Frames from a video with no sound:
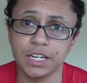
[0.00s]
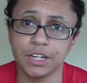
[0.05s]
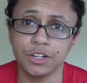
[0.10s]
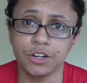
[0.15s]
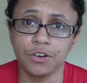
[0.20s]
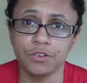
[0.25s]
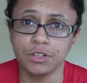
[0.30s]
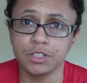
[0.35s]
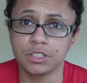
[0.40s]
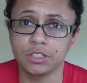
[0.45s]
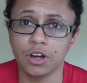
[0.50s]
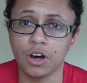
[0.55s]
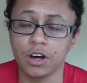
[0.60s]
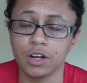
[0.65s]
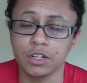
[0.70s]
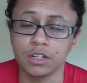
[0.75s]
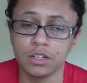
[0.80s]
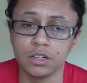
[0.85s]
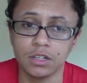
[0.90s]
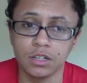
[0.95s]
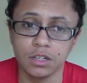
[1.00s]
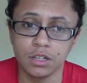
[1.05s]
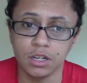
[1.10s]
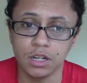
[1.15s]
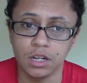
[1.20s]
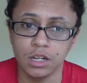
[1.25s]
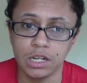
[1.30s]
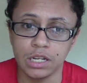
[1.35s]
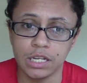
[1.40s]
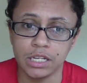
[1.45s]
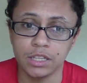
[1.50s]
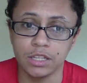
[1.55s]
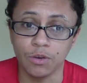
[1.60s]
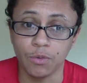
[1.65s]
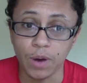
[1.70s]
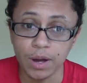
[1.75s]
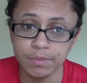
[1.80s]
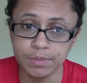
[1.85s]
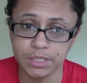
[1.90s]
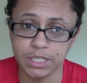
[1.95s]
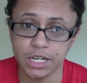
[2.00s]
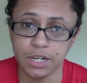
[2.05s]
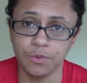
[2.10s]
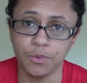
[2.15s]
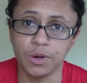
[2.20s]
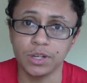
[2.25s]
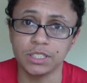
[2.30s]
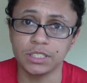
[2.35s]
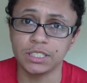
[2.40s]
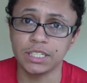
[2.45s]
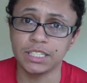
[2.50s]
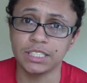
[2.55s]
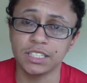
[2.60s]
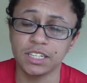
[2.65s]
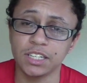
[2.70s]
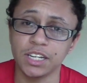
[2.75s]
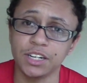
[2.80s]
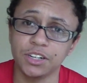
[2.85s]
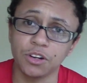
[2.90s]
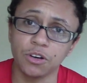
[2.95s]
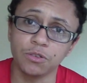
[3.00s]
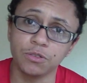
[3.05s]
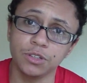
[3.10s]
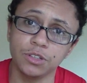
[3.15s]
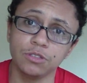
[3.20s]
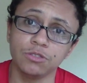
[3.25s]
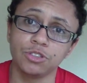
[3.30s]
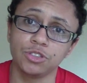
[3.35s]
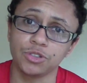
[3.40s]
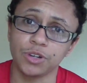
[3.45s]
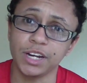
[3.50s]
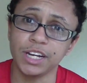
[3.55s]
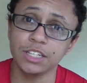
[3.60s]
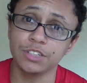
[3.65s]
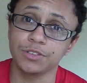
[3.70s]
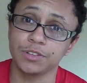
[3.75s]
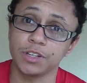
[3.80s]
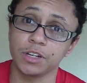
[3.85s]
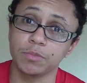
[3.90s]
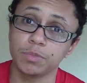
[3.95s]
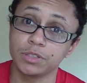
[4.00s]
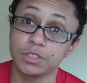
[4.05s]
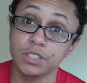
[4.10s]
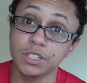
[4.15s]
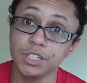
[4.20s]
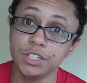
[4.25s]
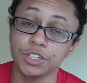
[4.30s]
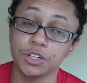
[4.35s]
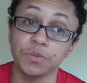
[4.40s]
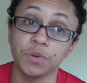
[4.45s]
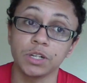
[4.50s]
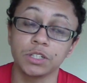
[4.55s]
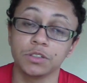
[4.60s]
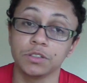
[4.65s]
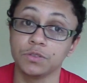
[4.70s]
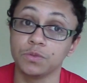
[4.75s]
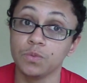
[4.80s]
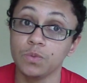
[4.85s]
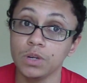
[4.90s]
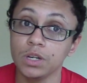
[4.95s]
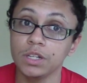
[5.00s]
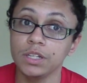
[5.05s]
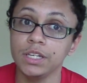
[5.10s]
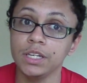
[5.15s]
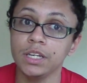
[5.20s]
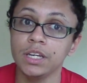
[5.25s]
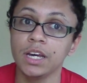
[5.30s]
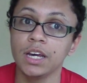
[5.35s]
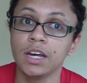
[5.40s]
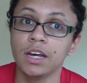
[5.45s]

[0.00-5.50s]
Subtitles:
noticed on the website was they said they don't use drains for their procedure, which was really